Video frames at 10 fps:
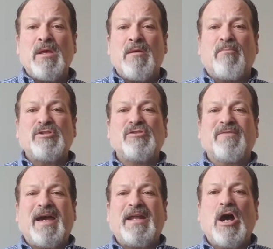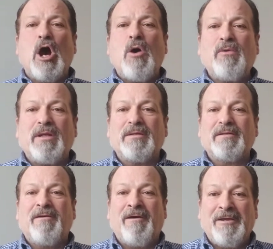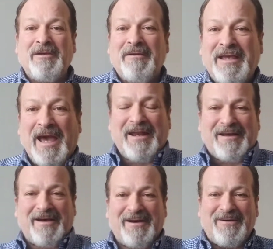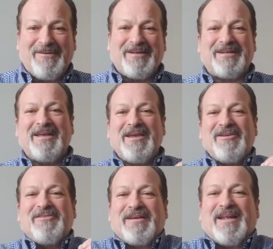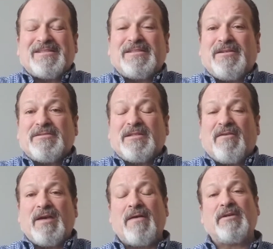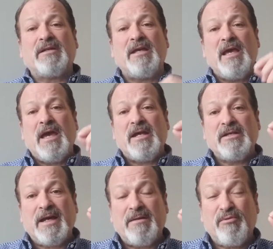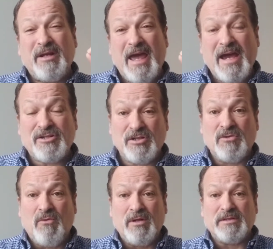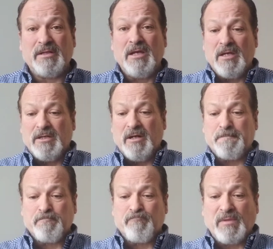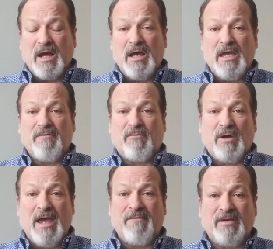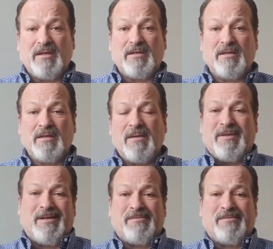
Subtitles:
but you've got to own it. You've got to own it. You've got to see yourself having it, and you got to put action towards it. You know, if we're heavy, I mean,